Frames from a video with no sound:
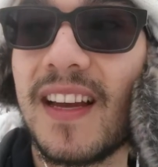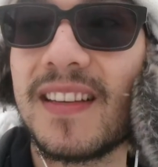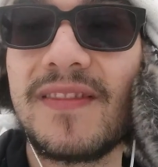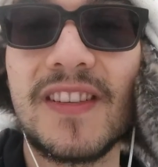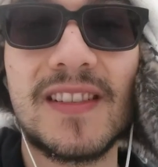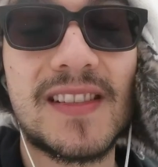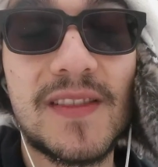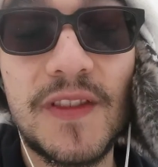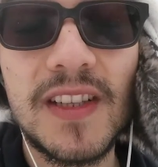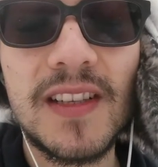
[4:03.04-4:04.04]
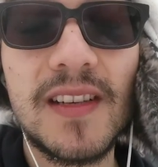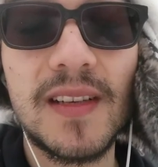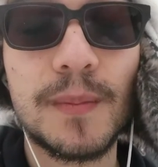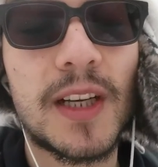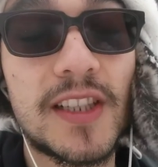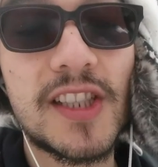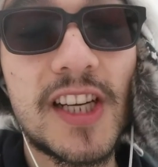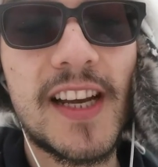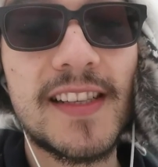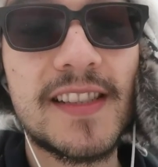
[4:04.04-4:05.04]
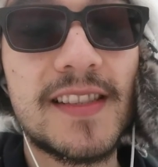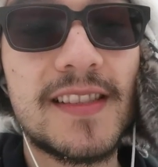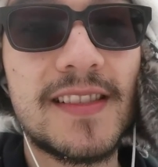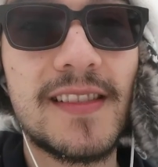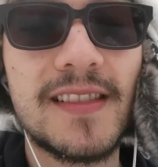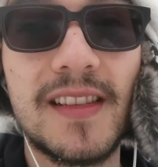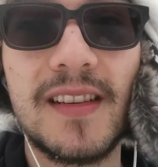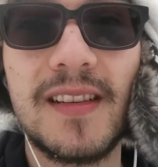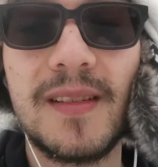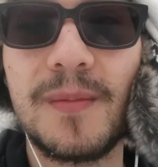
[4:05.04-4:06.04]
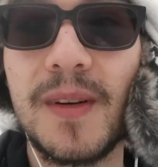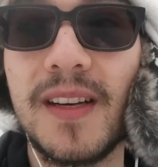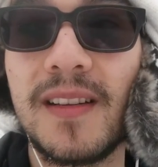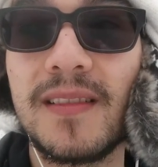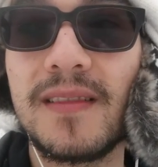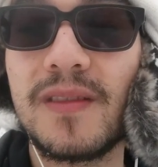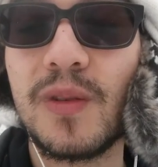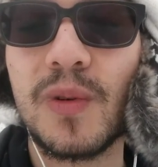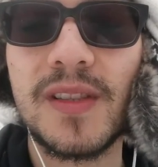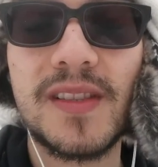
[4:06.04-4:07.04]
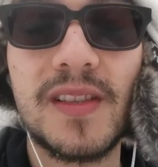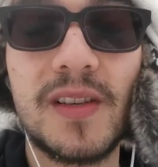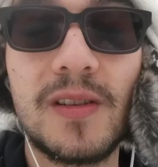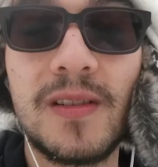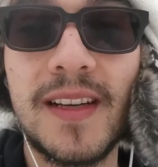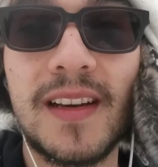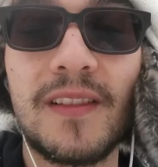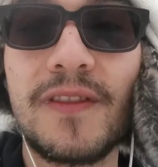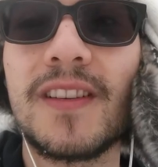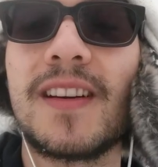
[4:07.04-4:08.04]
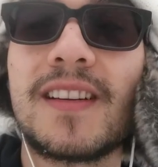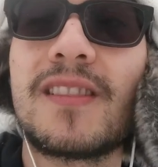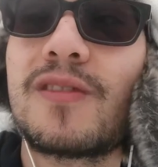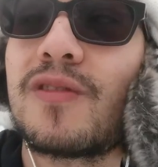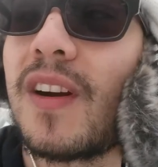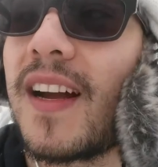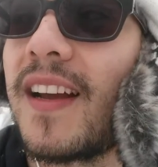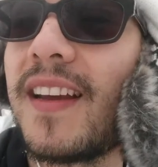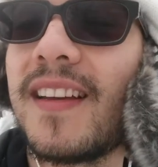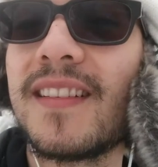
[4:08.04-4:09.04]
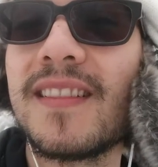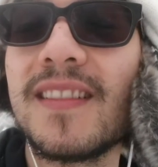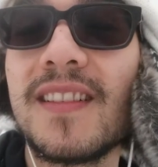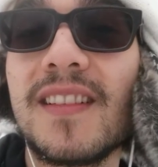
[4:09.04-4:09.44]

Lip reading: I feel this fear in my chest, in my torso, and I feel like crying.